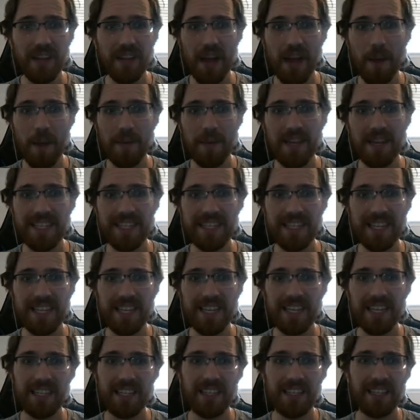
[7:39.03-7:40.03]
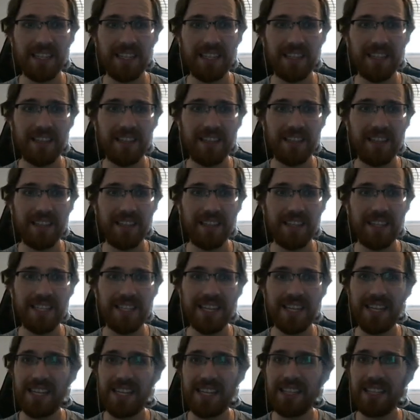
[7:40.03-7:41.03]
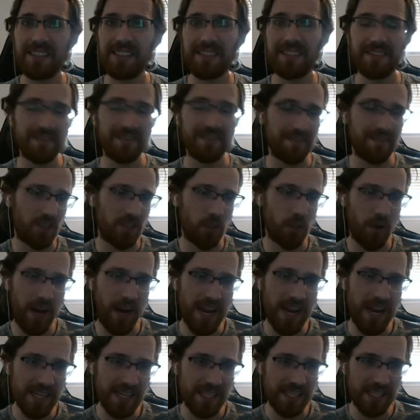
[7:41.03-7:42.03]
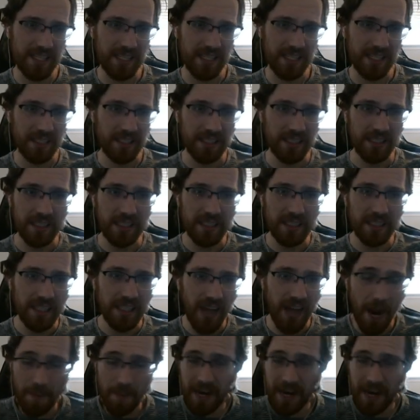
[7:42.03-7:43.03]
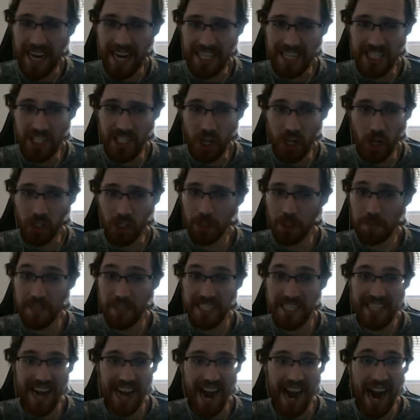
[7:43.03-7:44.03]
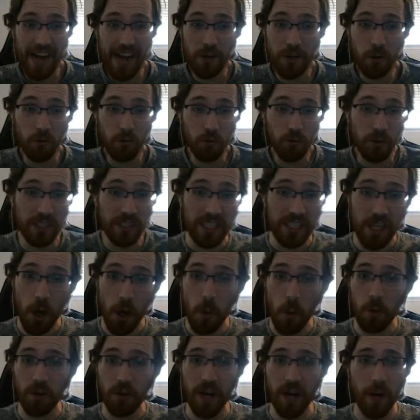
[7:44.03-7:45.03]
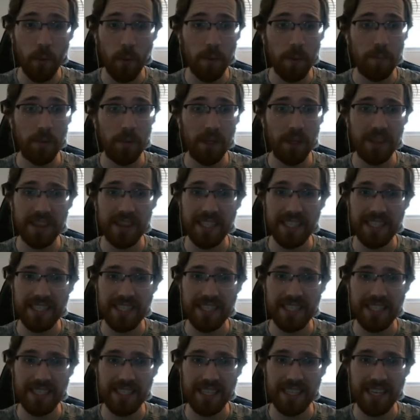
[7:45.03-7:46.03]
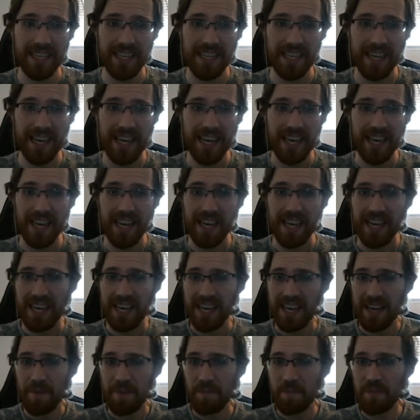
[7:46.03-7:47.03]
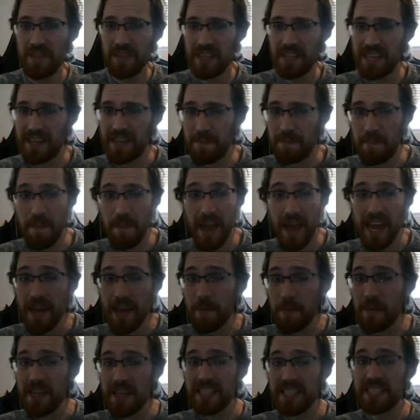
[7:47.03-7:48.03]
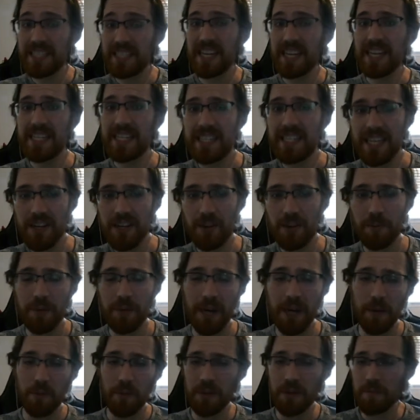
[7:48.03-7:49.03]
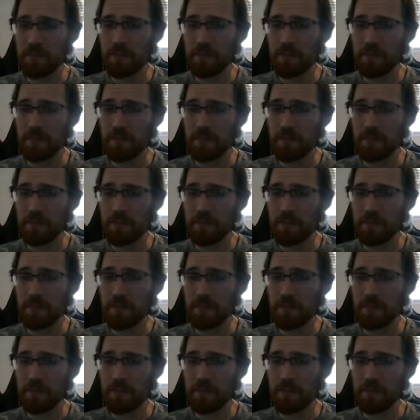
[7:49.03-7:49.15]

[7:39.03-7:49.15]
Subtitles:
I mean, is it great? I'm kind of stalling because I don't really know where I would put this. Like, maybe C tier, but I want